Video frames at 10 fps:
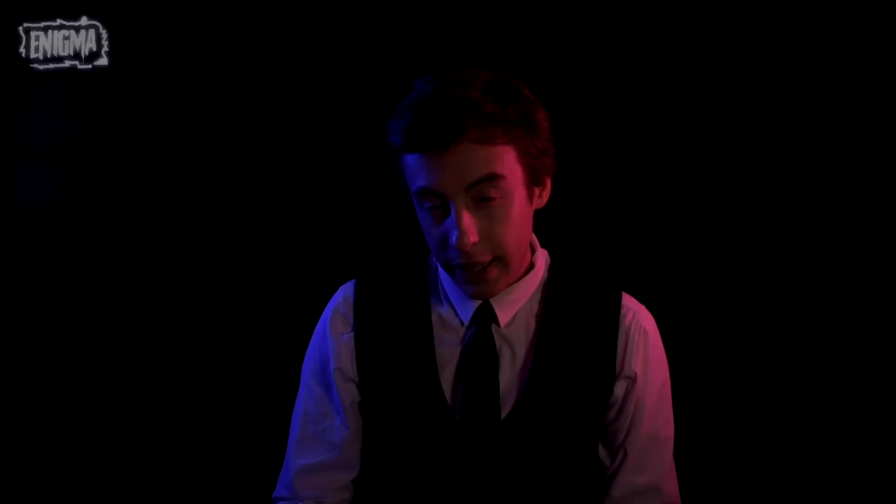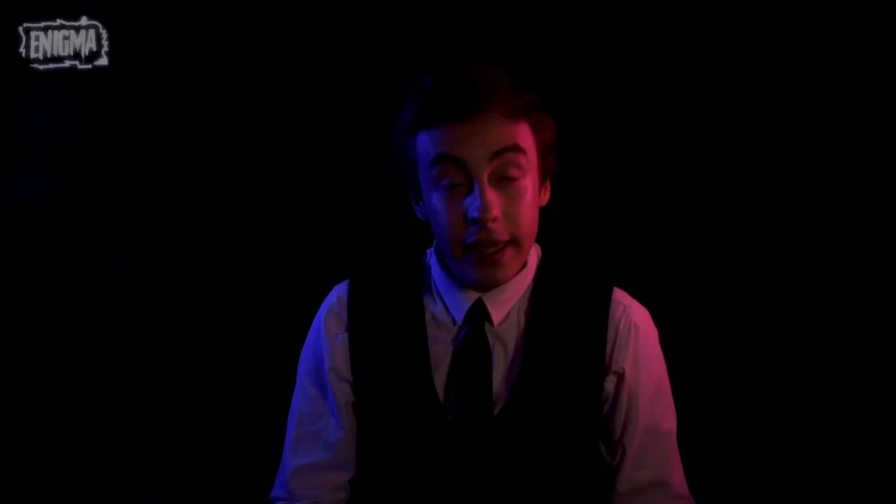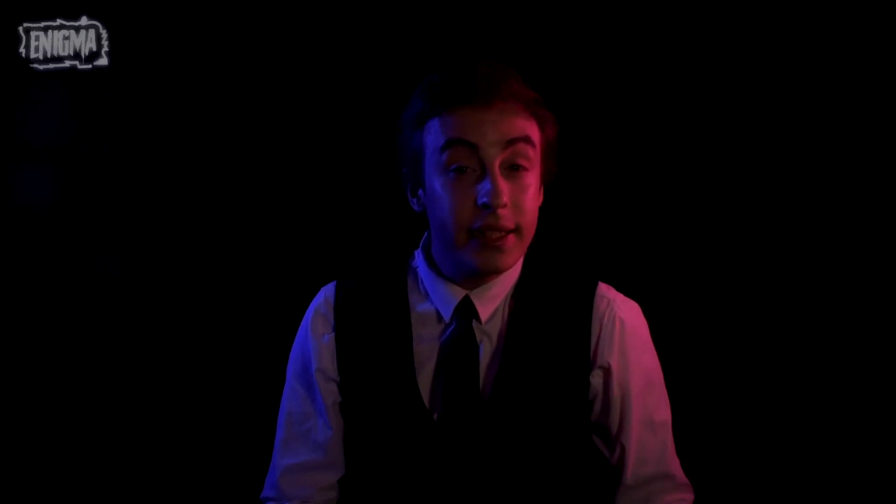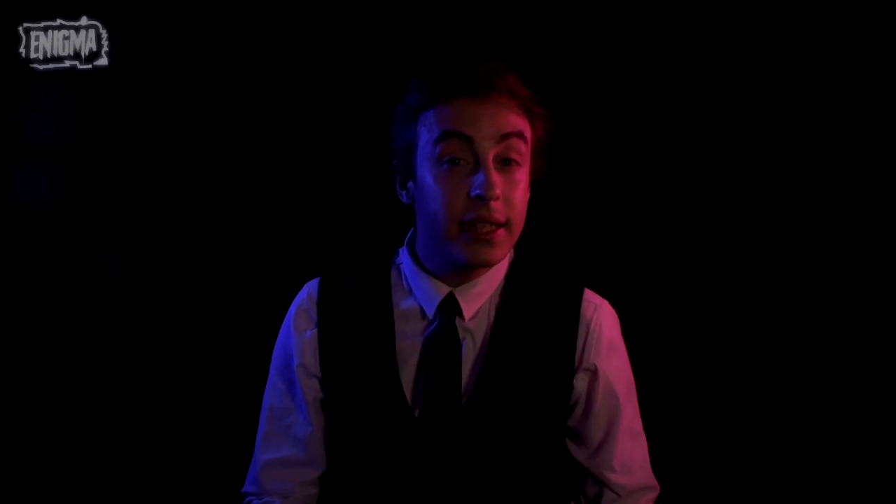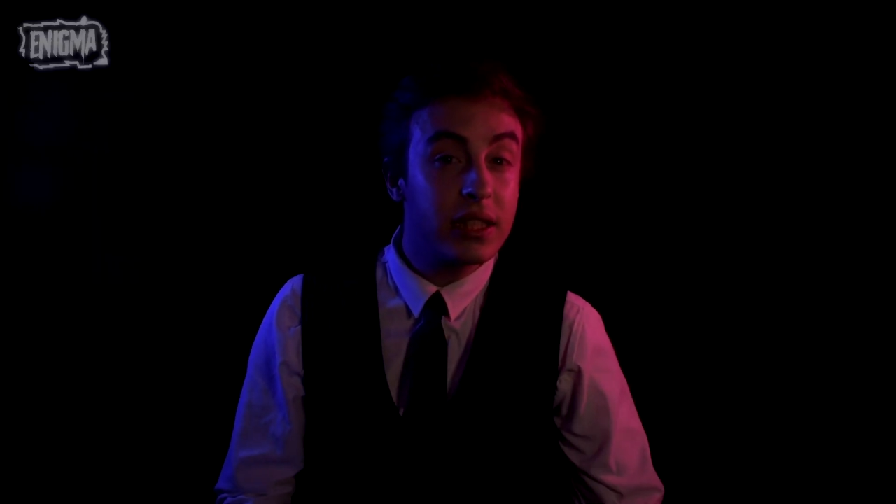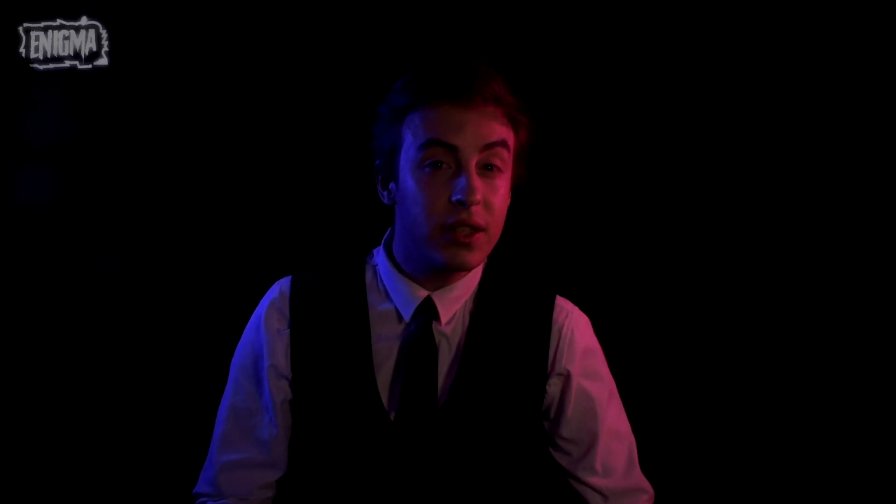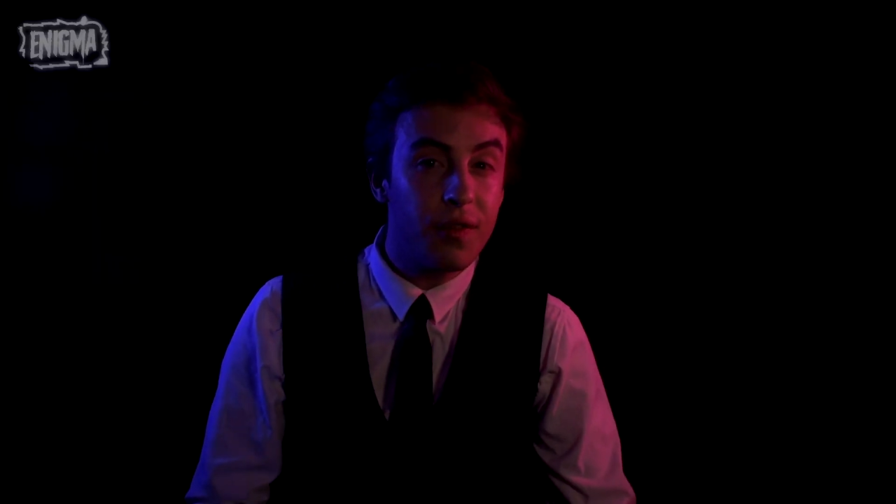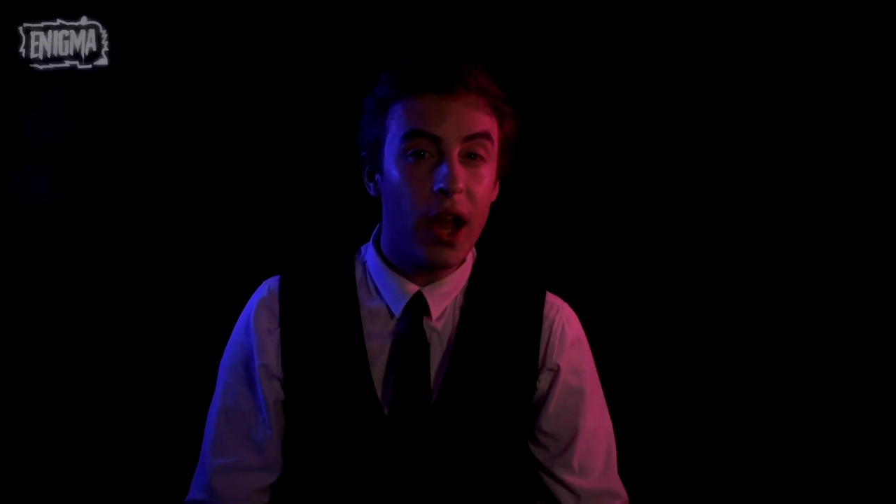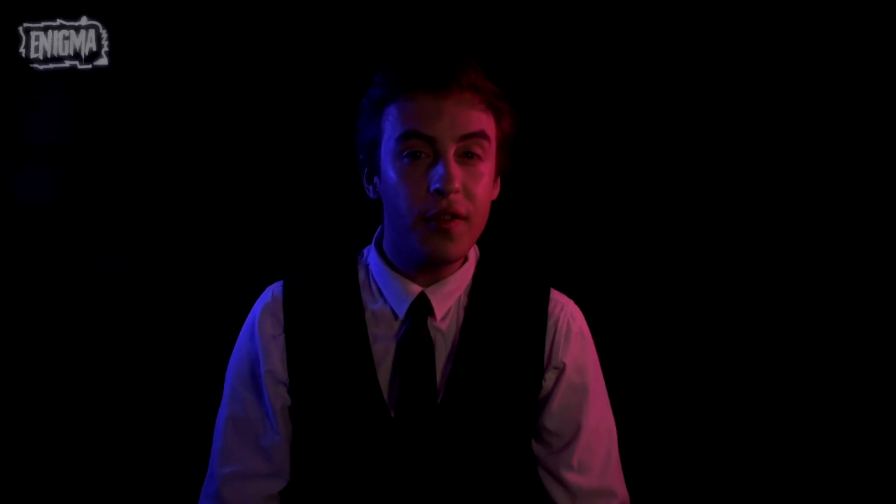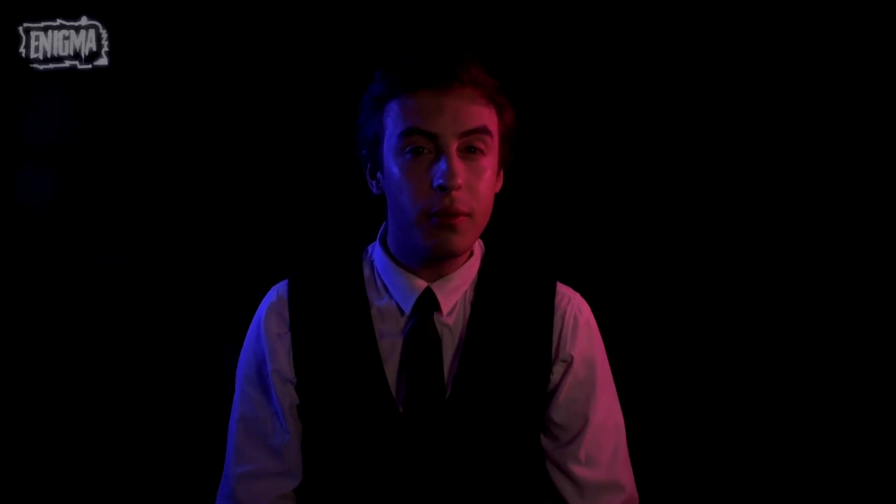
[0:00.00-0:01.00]
He's in
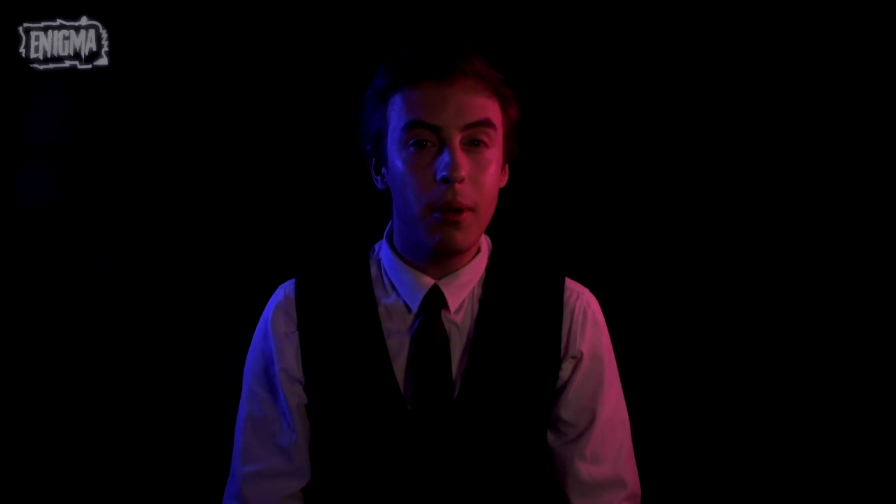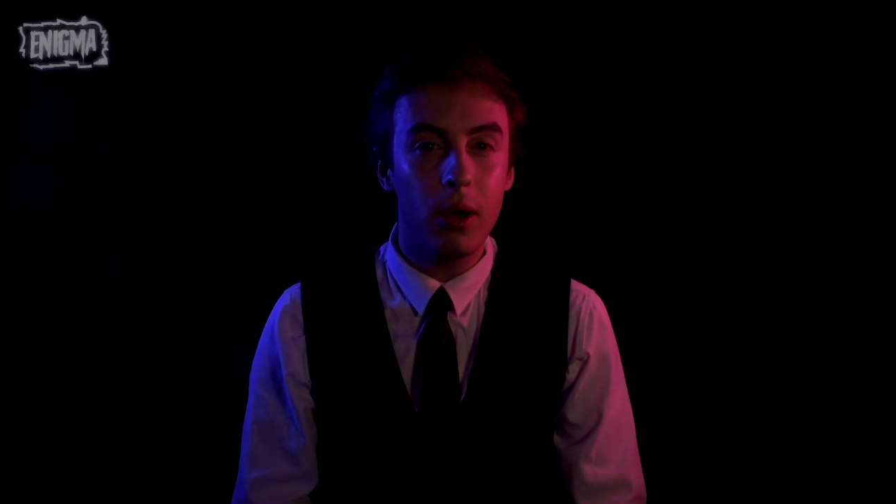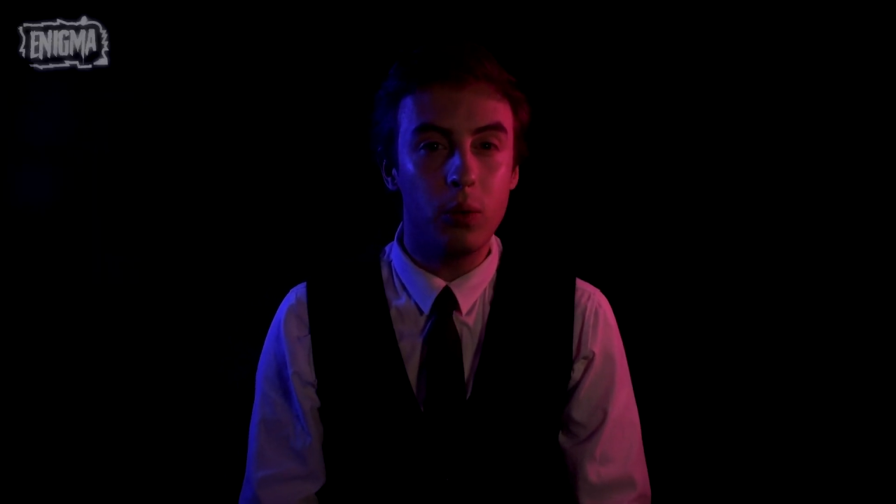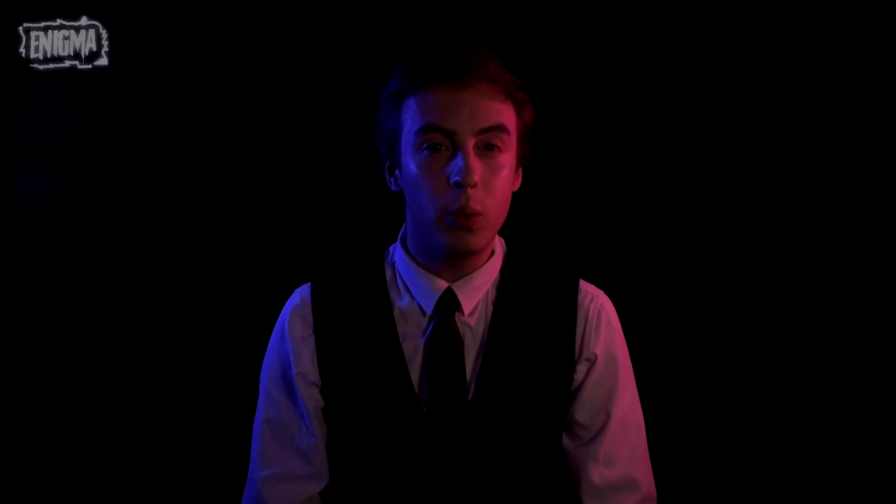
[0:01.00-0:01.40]
survival mode,